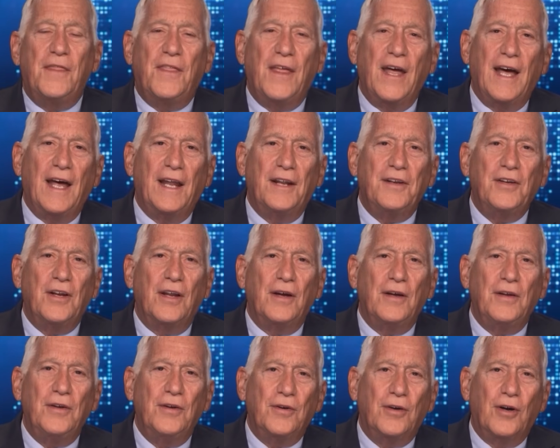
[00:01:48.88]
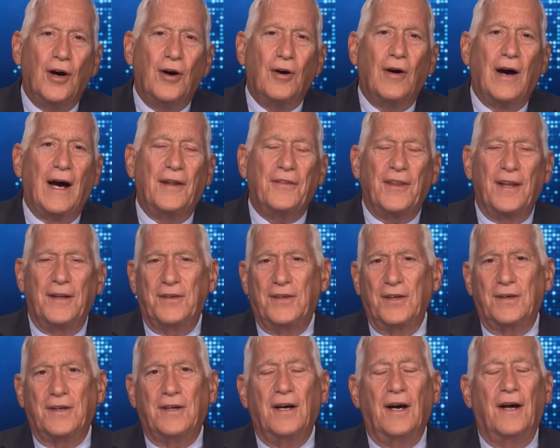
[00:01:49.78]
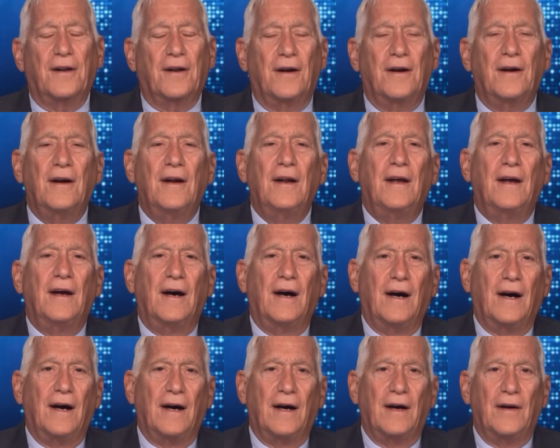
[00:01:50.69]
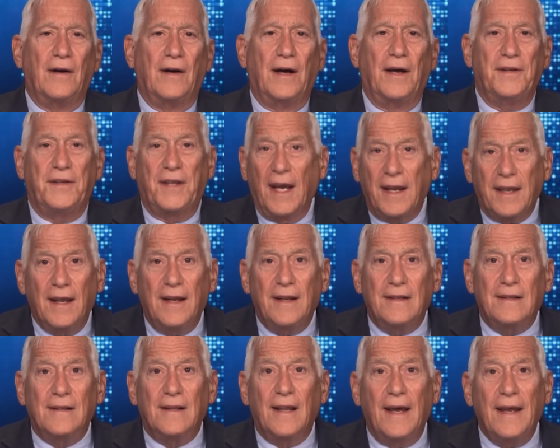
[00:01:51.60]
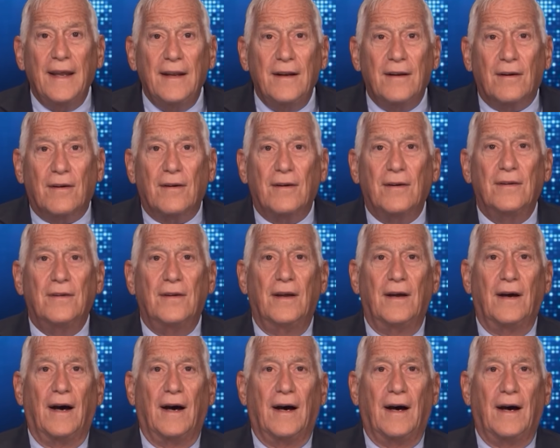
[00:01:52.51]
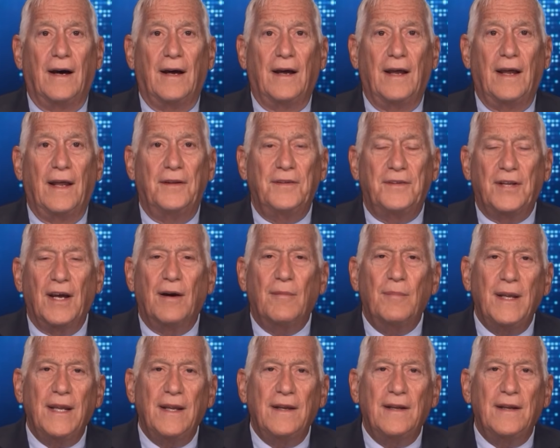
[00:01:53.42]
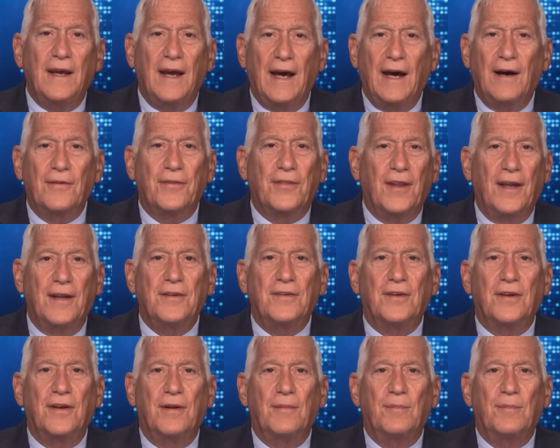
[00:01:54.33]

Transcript: Then you go, I think, to Qatar uh, a decade later, uh, and tell me how things had